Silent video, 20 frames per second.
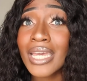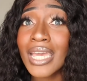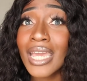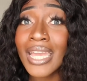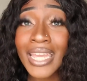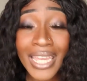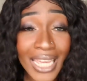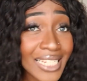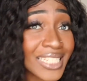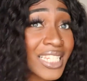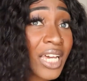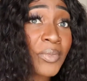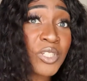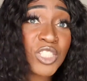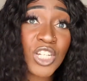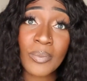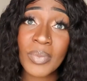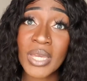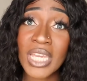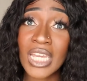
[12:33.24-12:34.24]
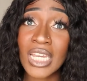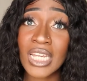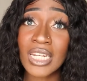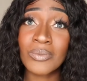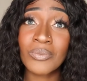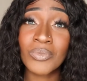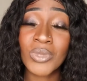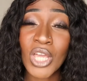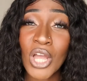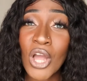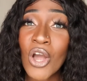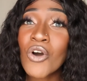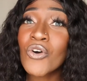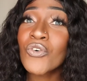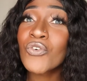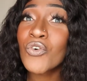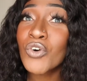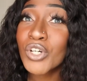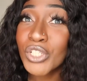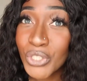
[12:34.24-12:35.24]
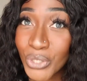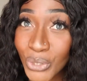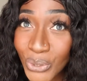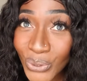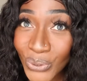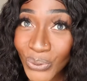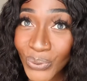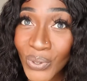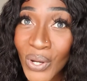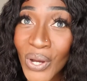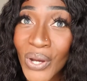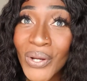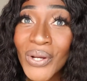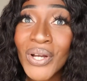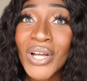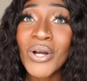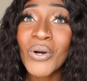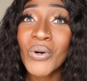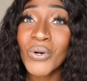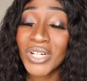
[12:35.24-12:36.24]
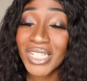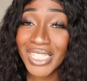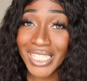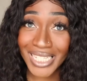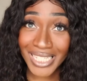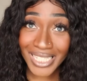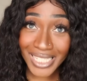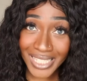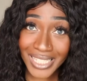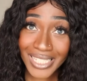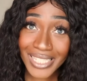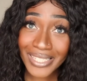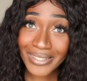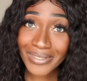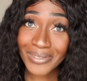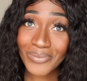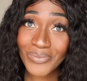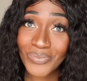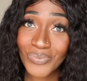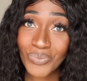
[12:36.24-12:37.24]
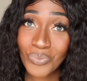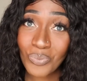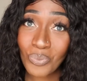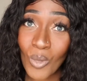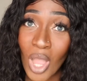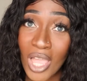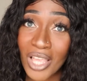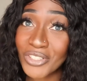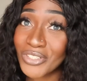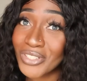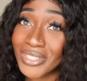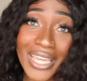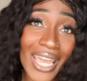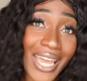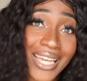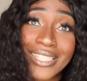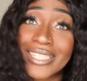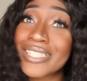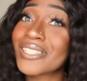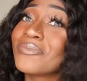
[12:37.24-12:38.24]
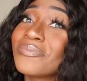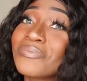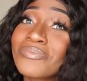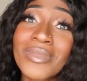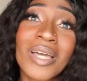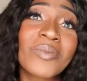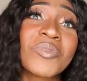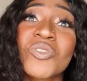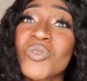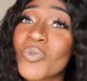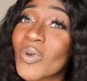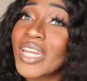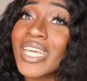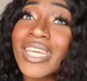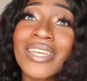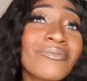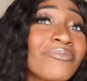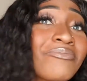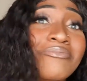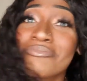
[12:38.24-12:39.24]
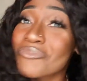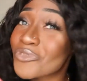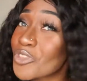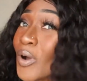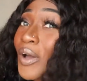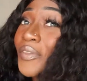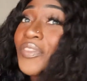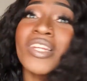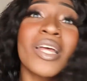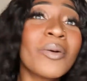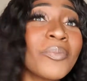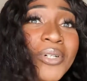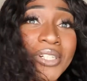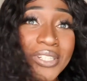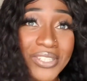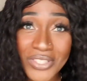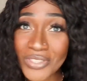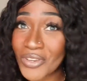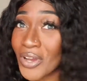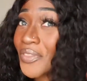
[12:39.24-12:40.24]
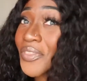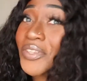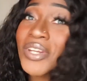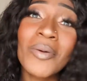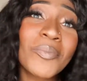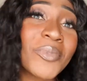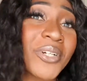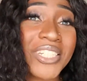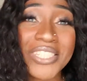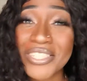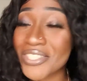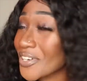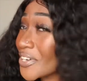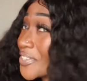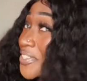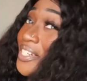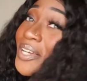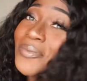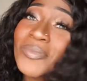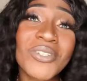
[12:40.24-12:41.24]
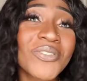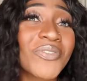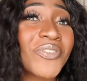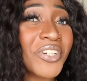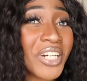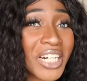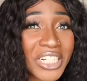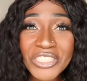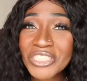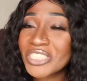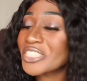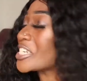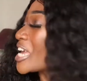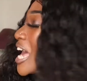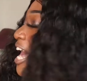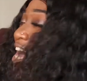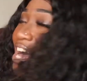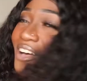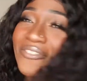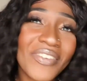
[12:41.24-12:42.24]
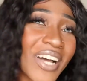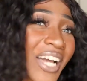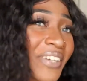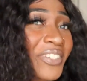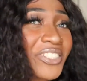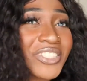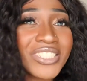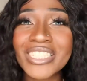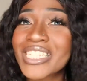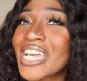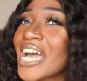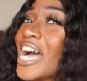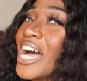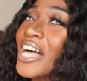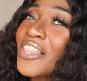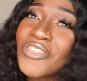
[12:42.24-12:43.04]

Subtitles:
And guess how much I paid for 2 courses? Guess. I'm just waiting. Throw out the numbers. Throw out the numbers. Throw out the numbers. 400? Nah. 500? Nah.